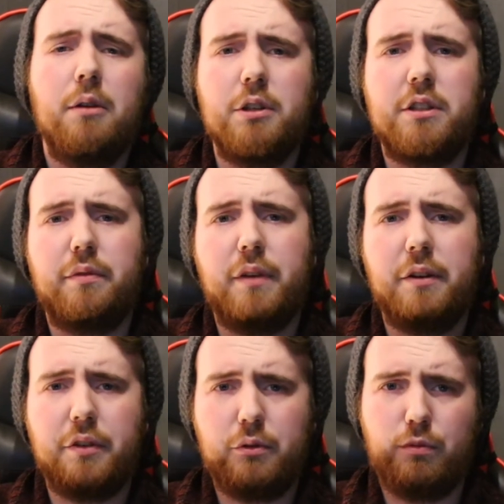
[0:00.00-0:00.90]
which they
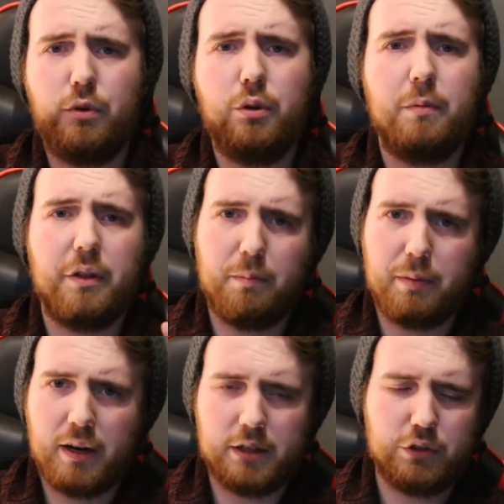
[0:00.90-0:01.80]
found in a room where the
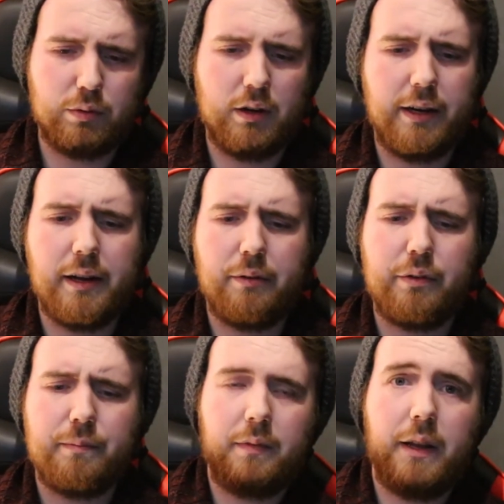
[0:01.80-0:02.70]
bodies were laid out.